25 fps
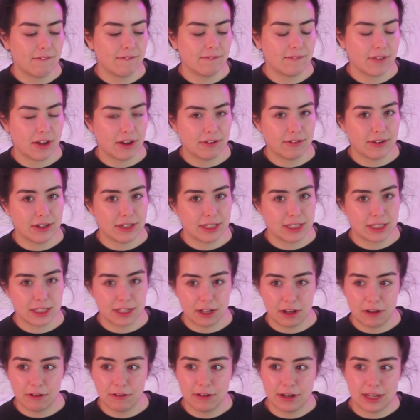very
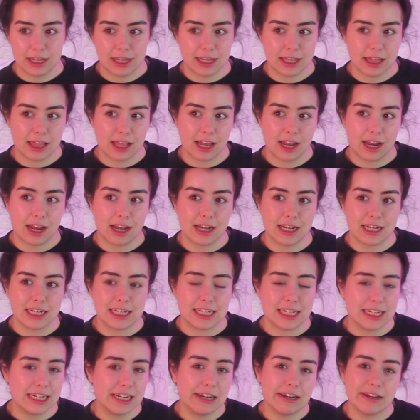slowly, that I
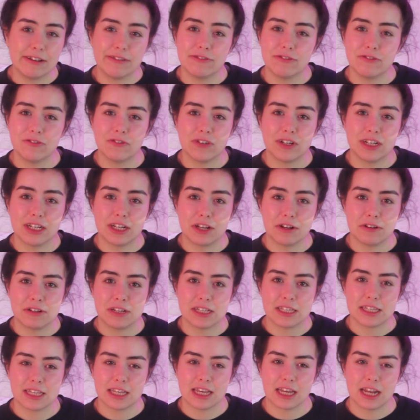didn't even really
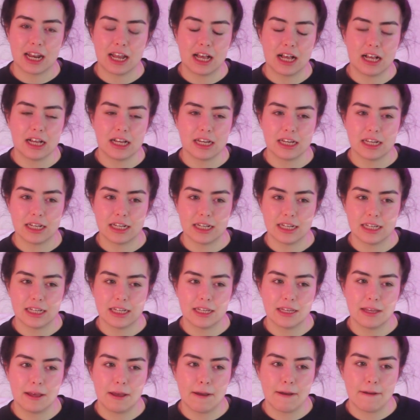notice it, I
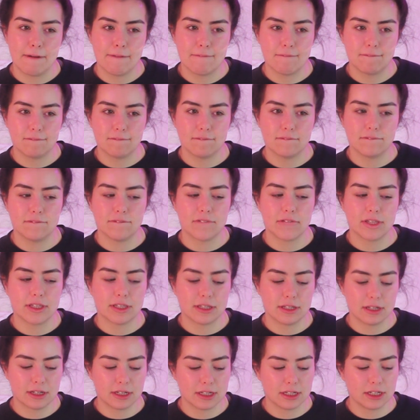
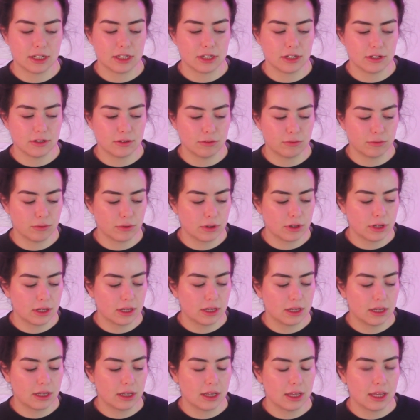started to
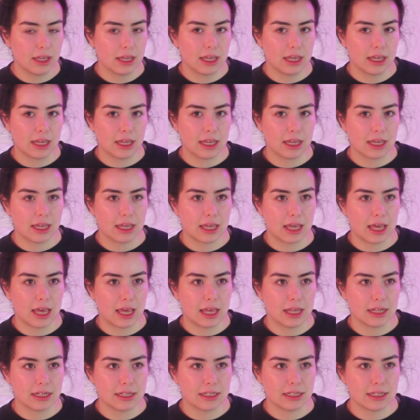
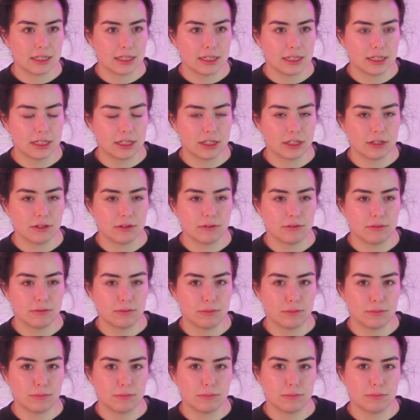get into
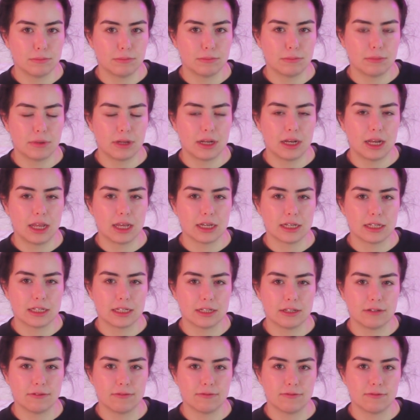a
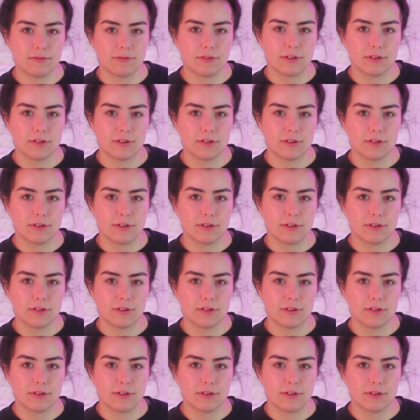negative